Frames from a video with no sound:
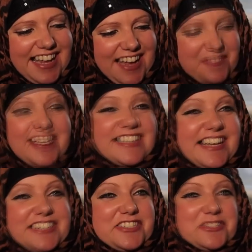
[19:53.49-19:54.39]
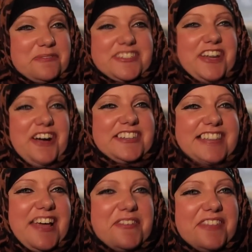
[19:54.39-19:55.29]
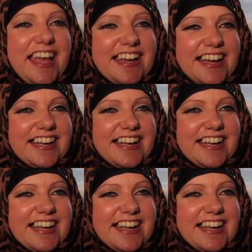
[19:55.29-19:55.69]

like I basically just took my Shahada there and then.